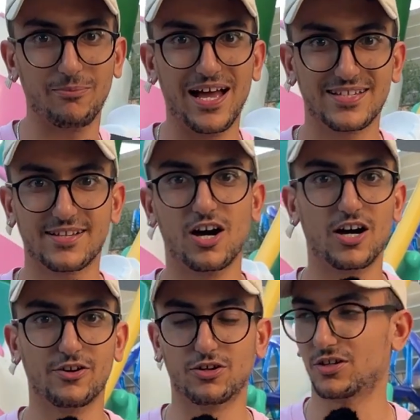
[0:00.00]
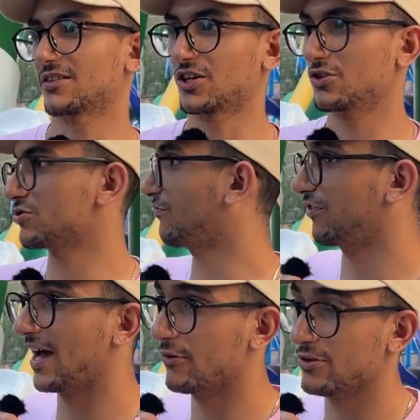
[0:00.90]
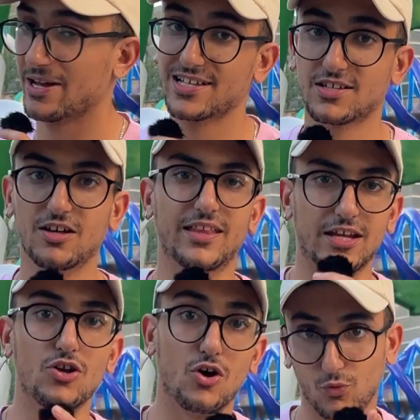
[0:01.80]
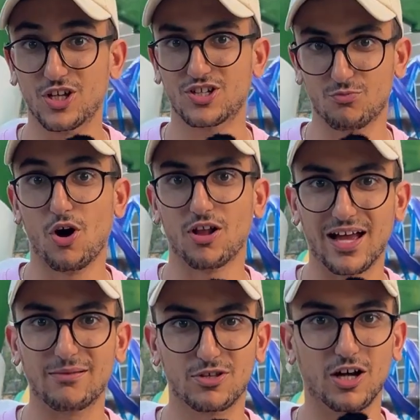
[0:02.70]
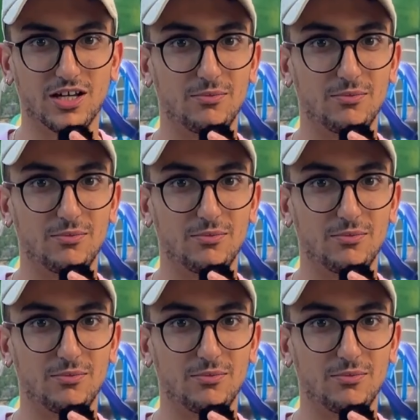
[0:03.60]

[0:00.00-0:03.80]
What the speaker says: mascot or the huge flower mascot, they know which mall I'm talking